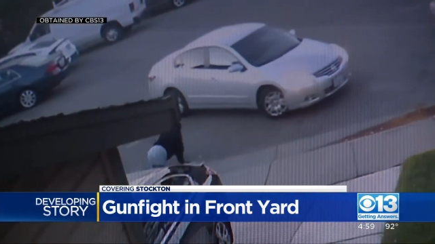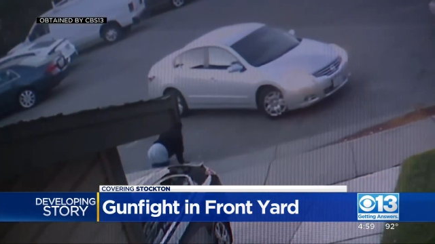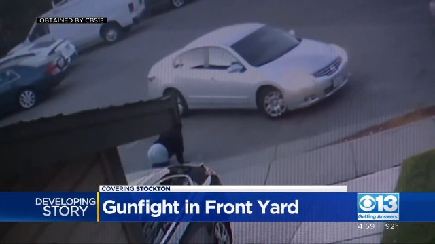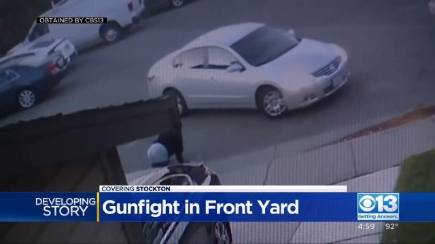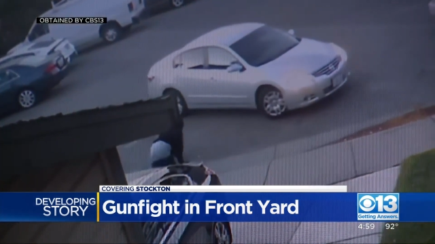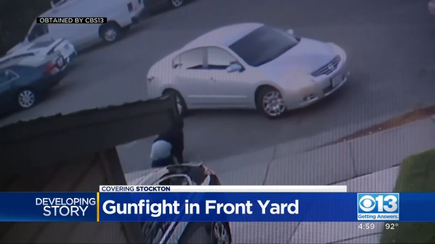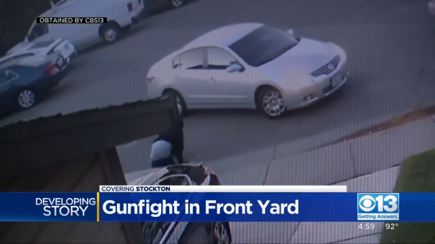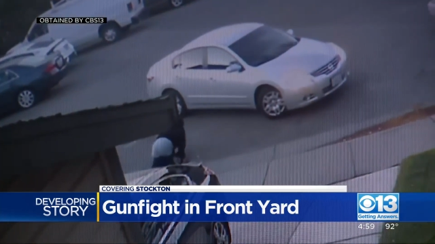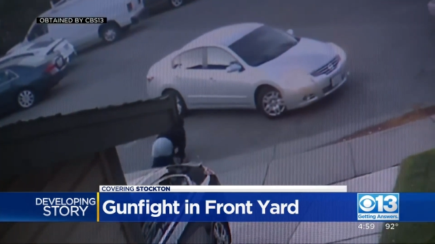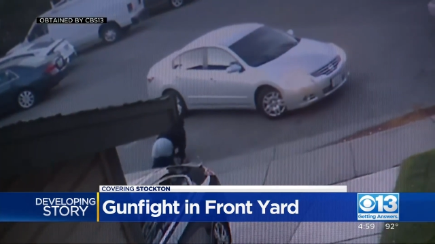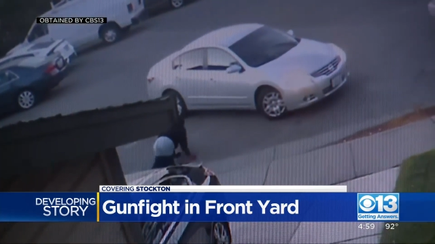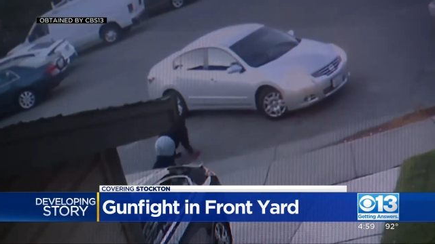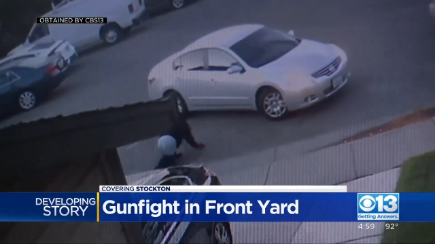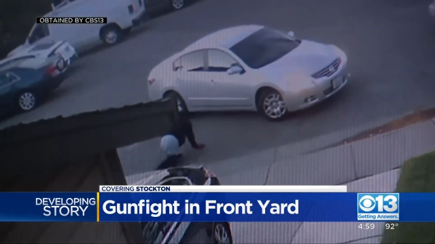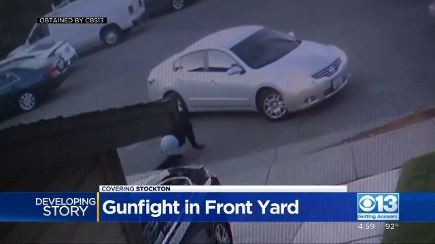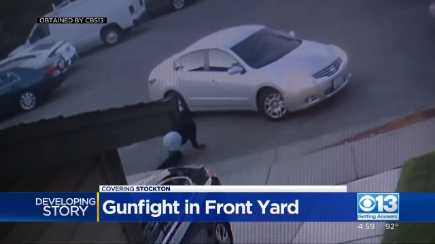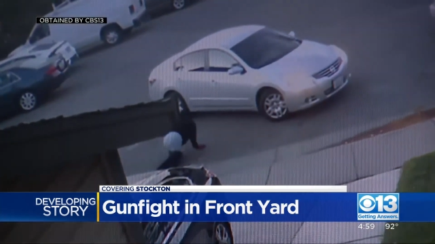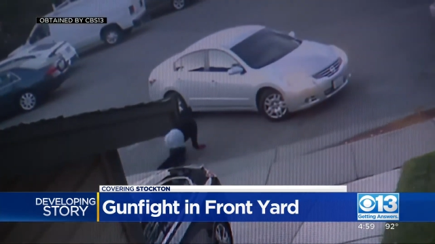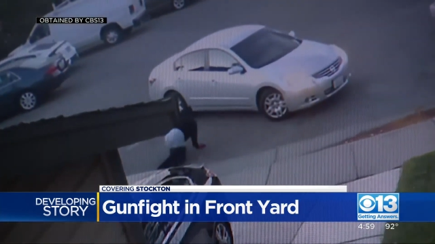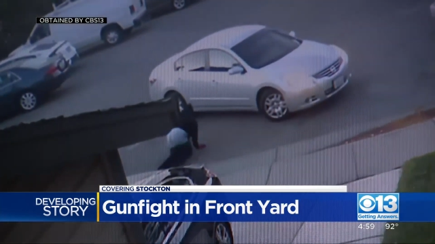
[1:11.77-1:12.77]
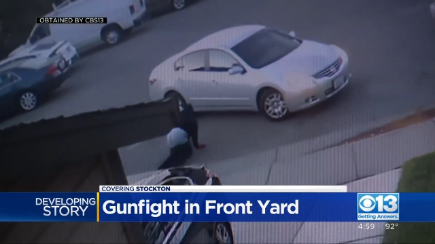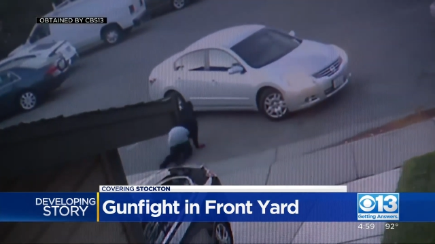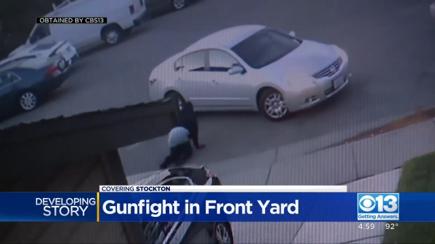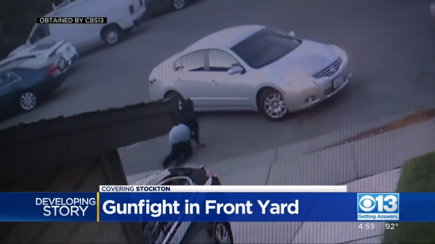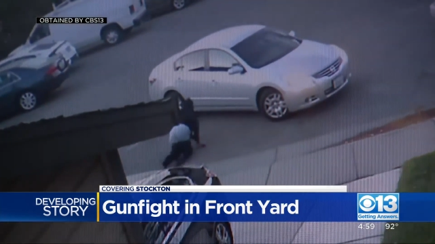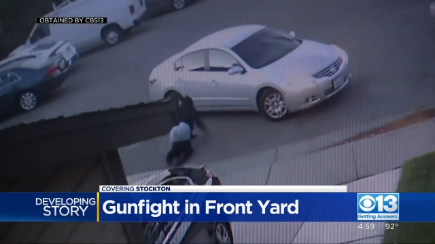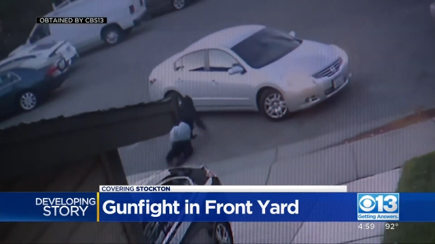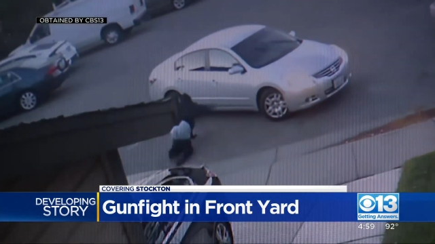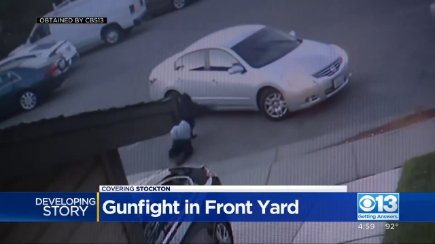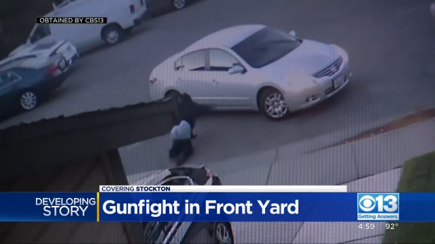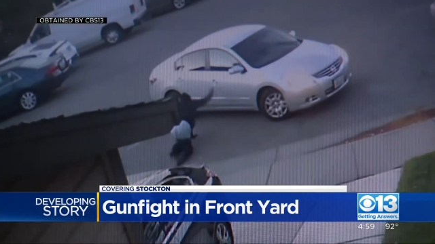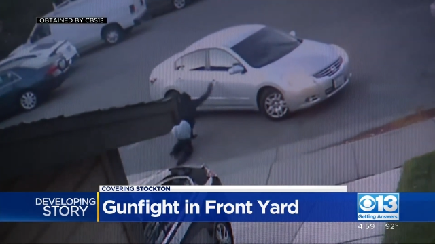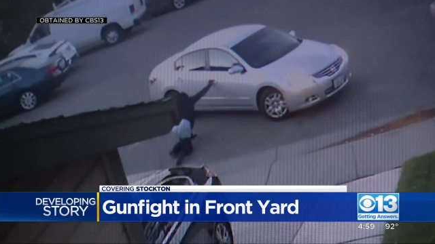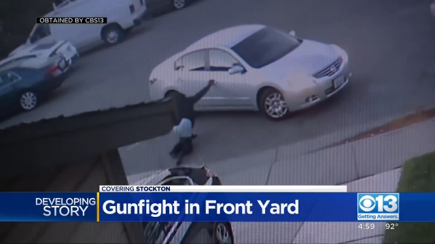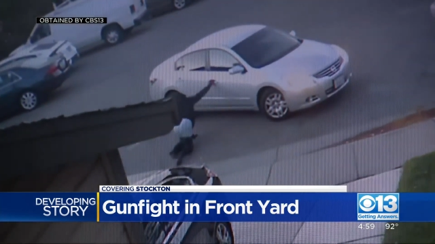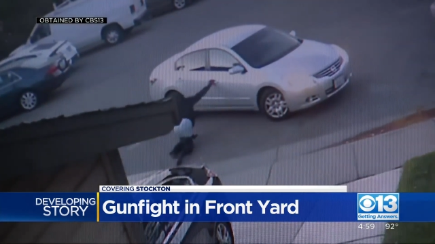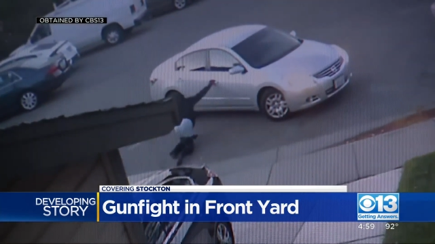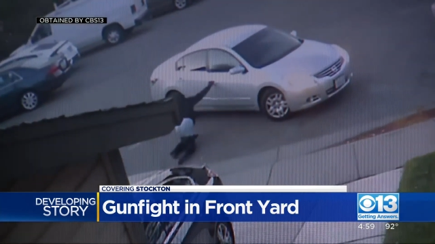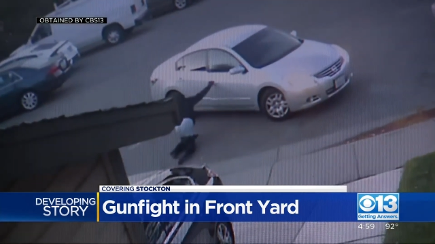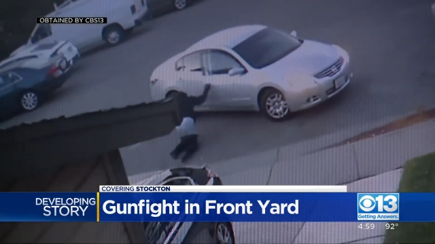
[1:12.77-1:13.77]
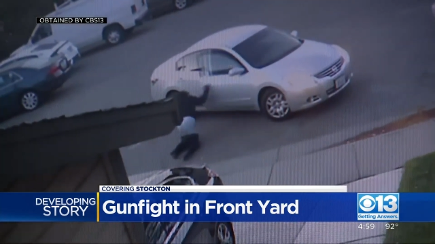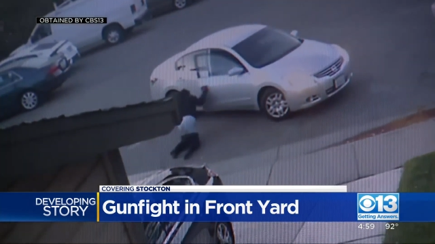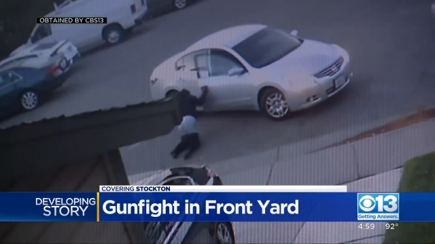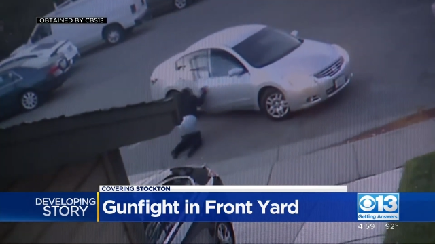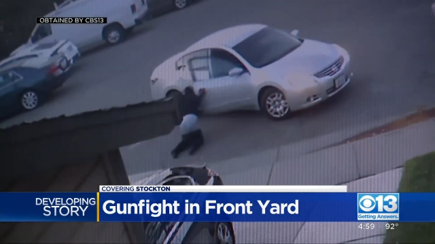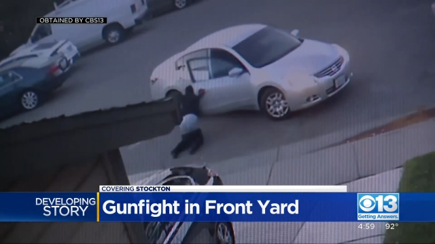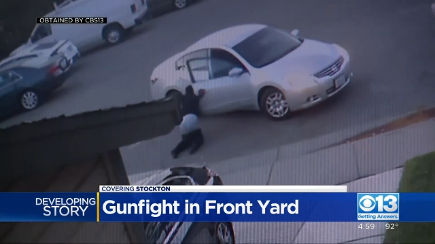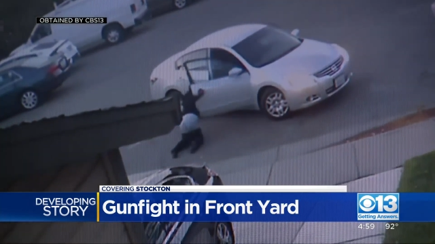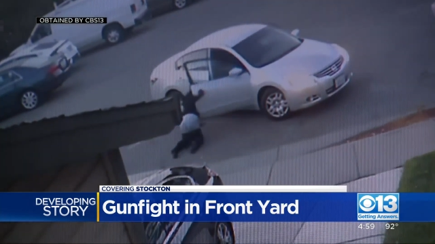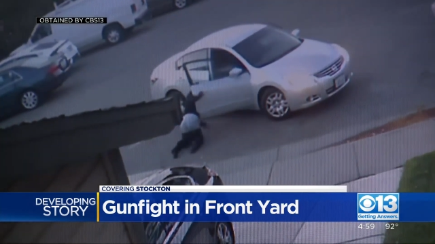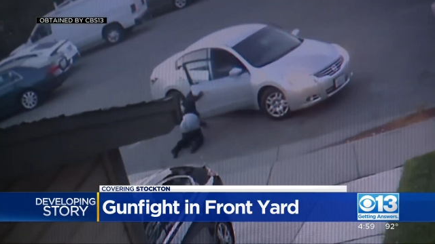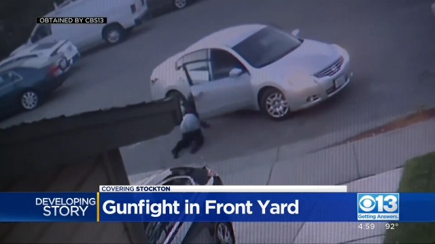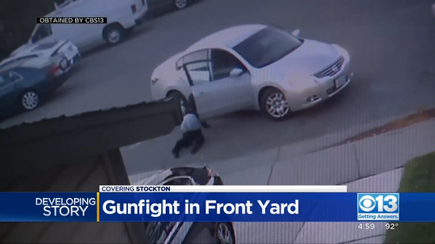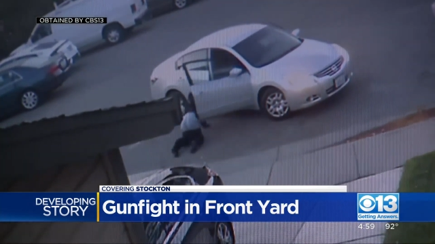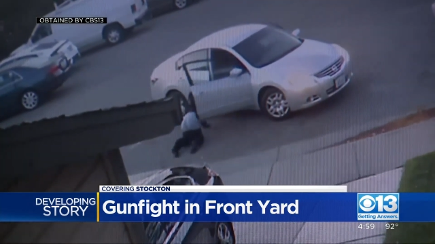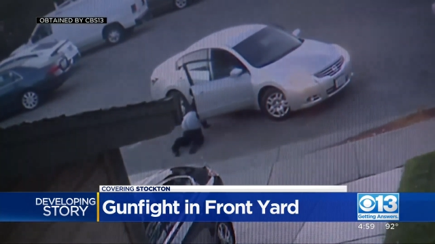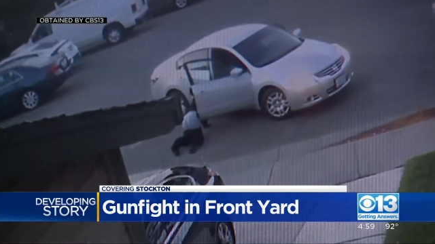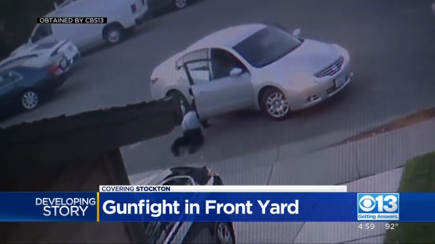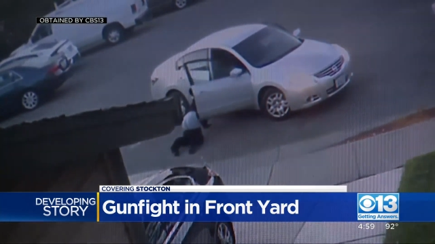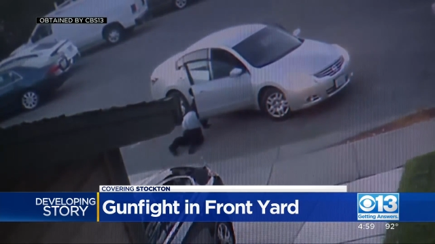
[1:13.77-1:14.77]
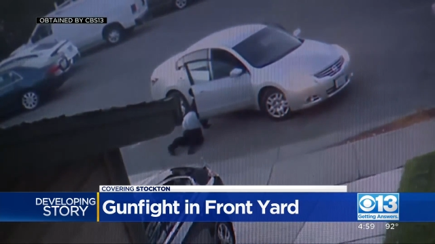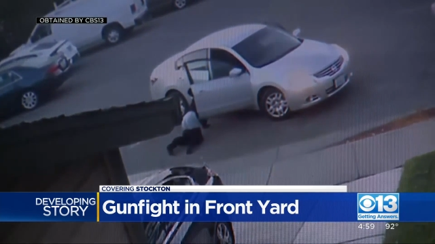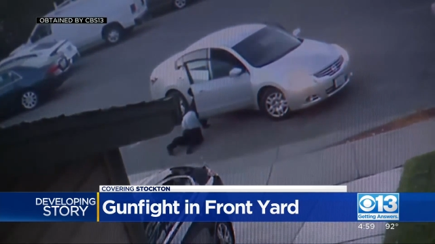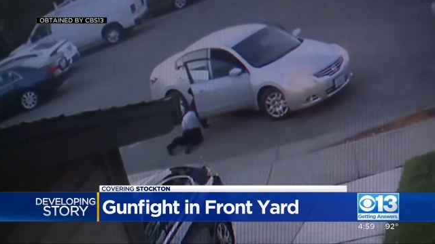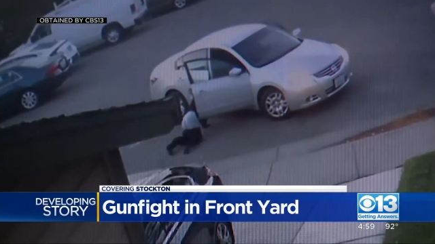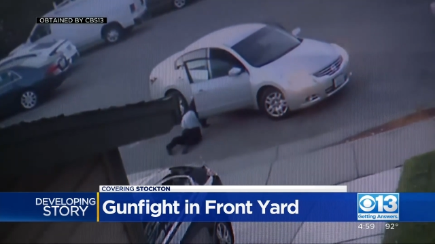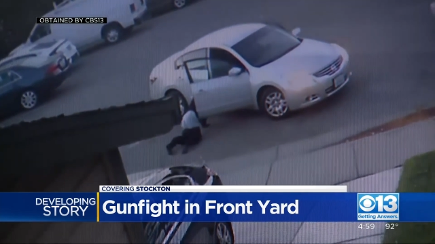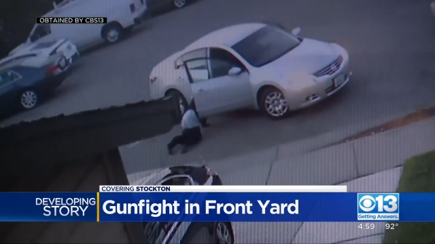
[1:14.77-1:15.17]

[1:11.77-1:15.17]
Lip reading: [unreadable: no face in view]